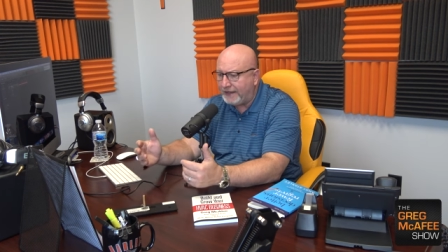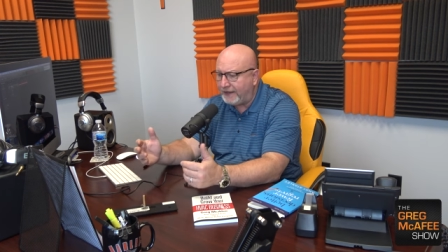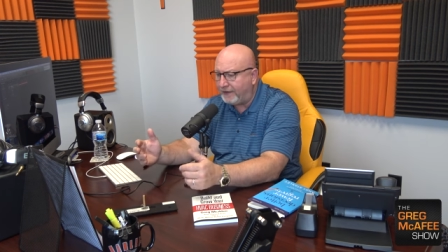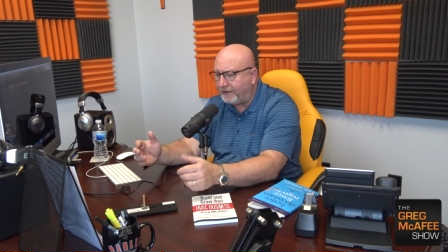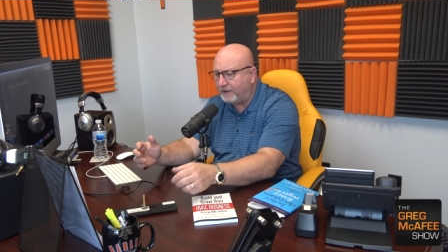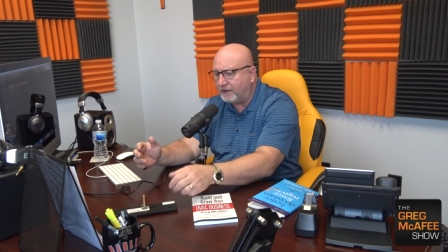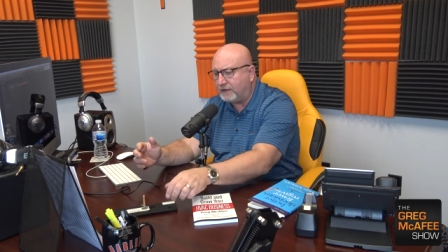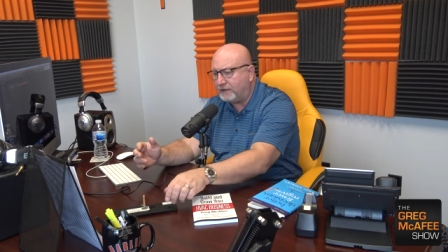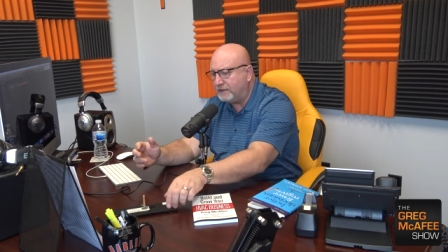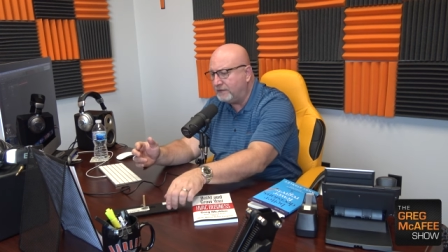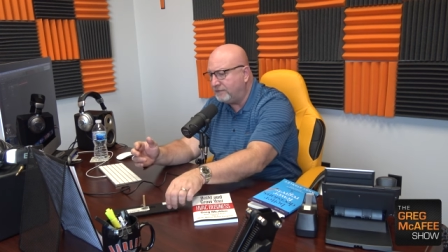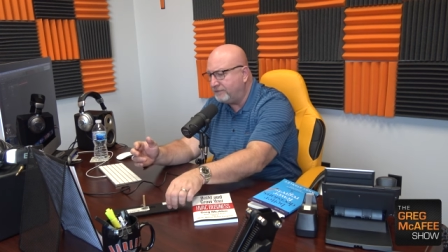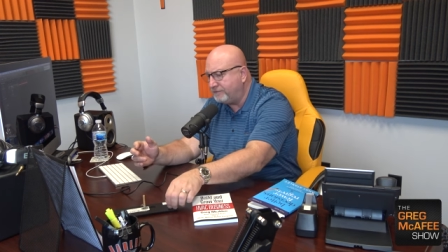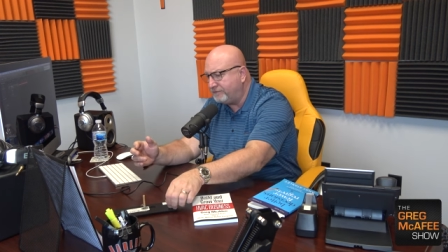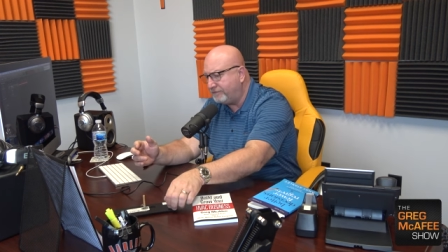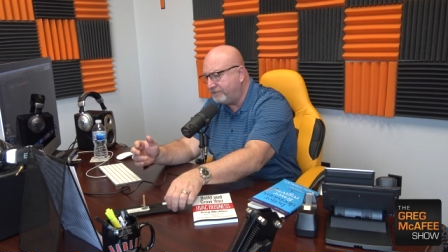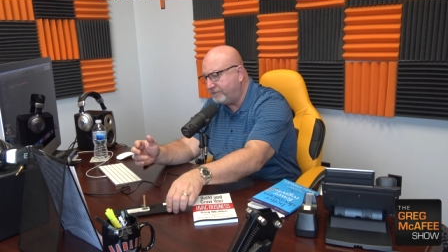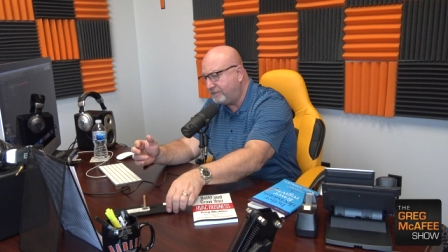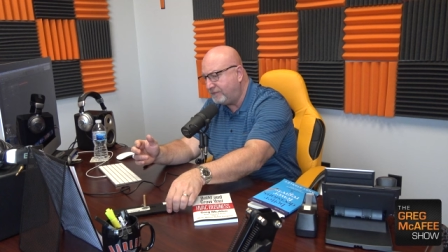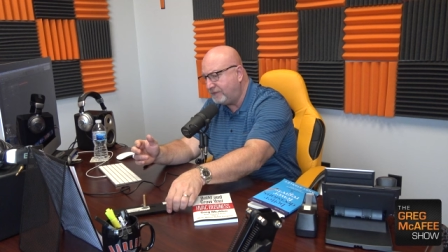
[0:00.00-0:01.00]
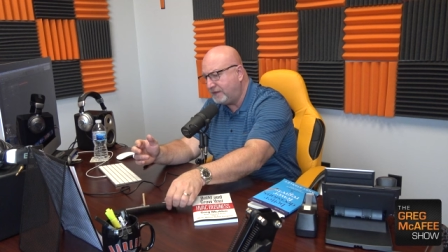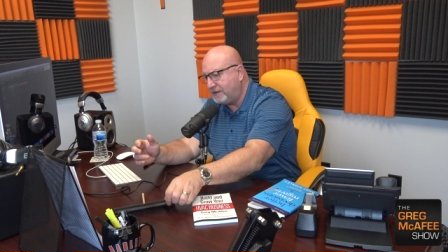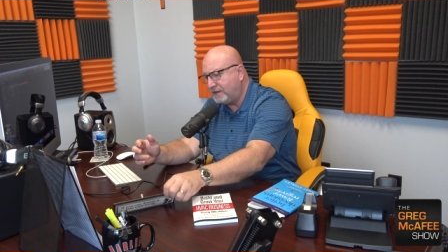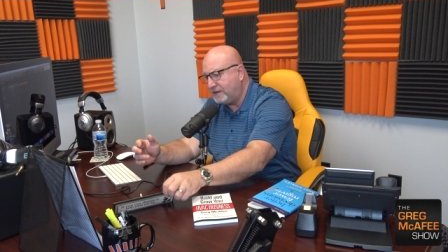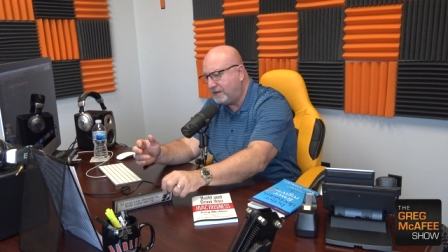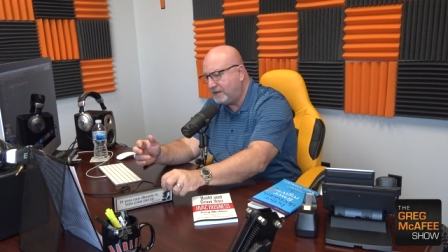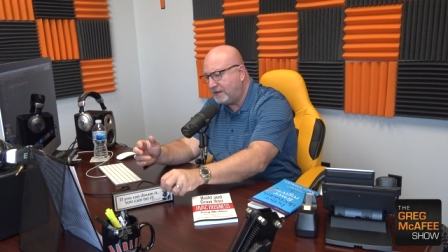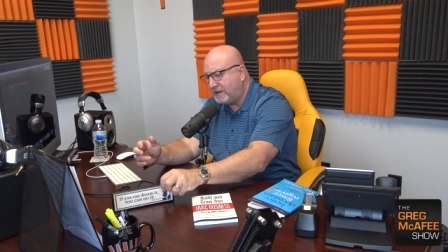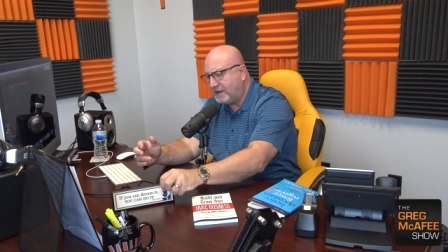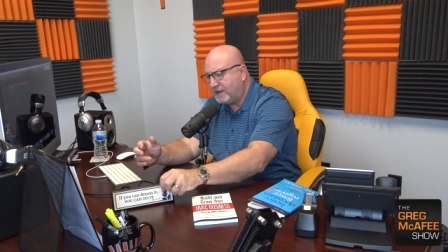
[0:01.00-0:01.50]
air.
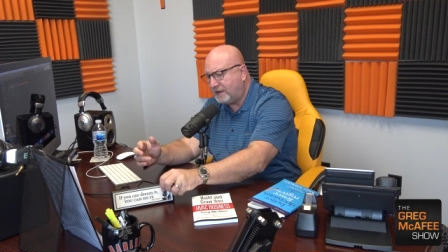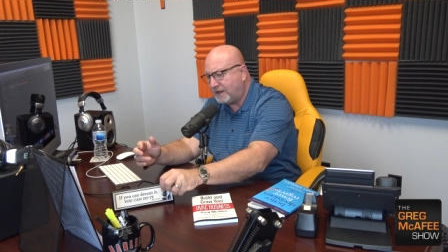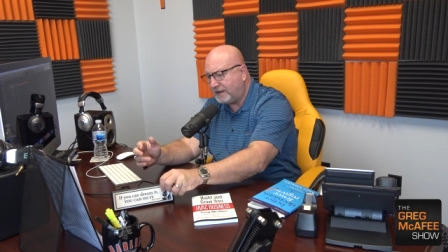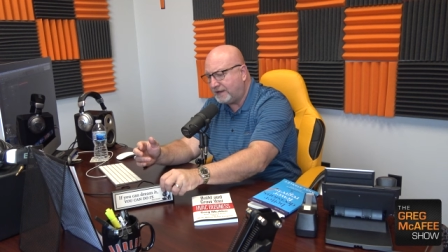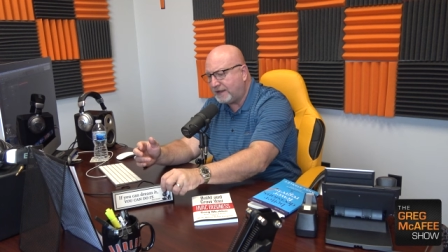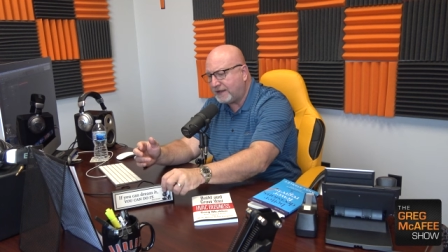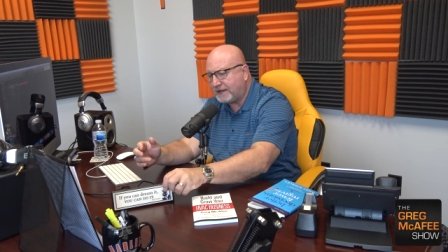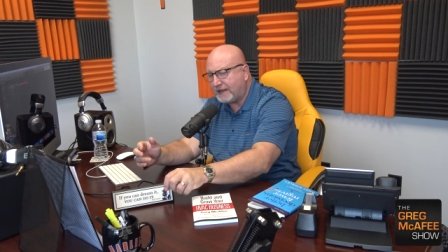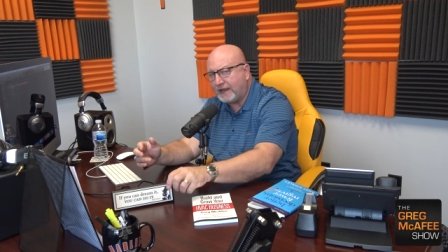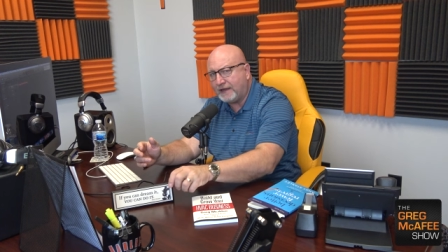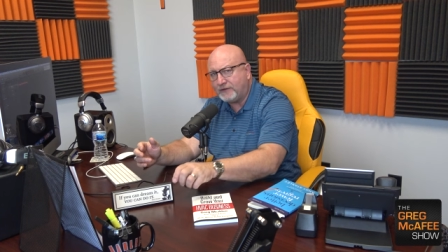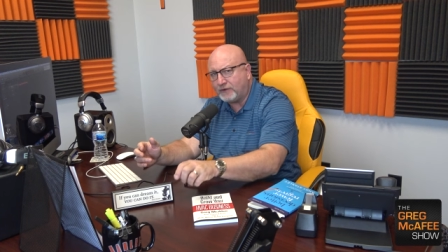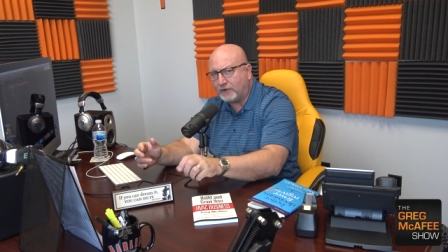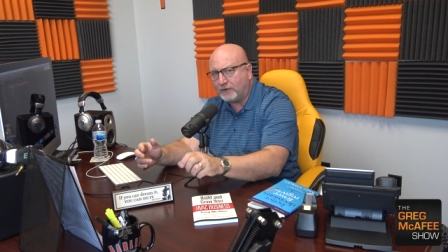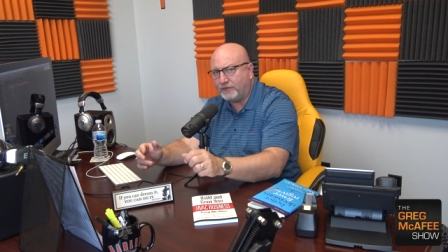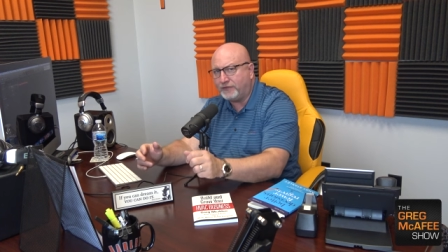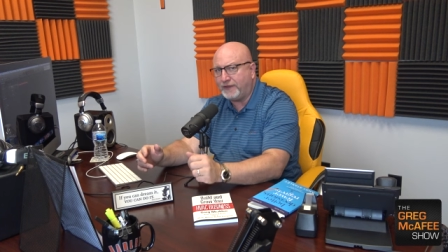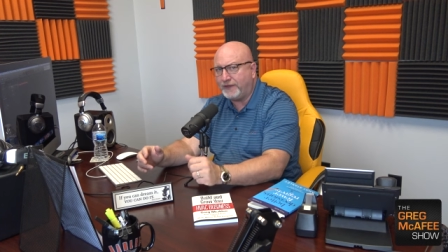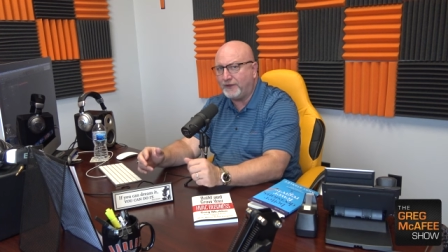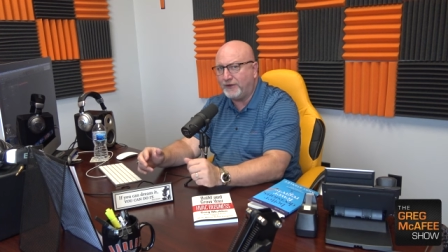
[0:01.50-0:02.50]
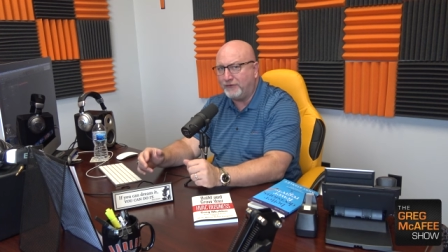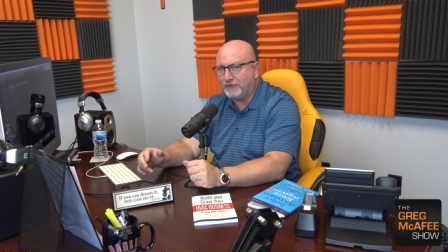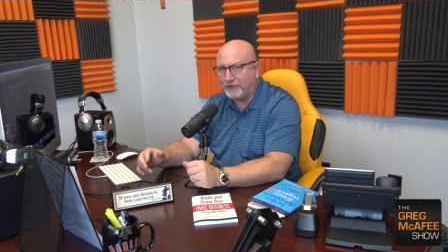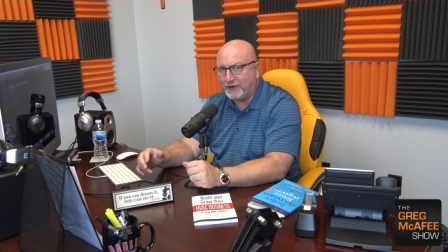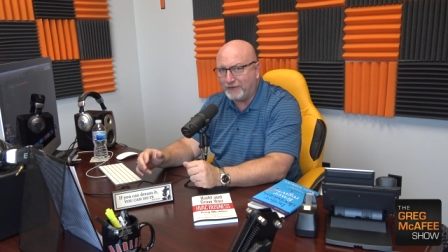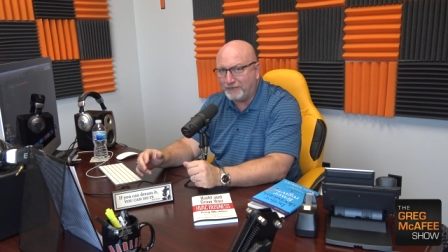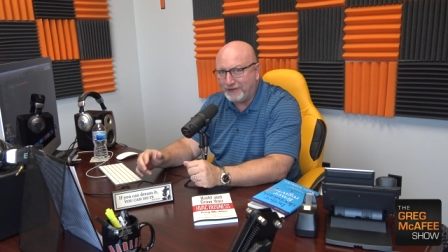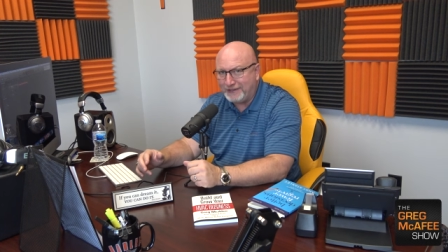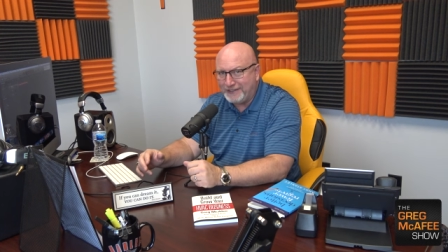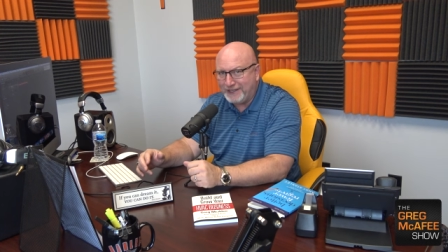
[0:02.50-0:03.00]
I knock that darn thing
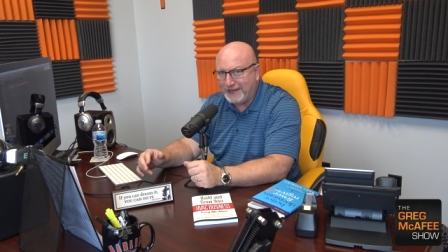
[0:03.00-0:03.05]
over every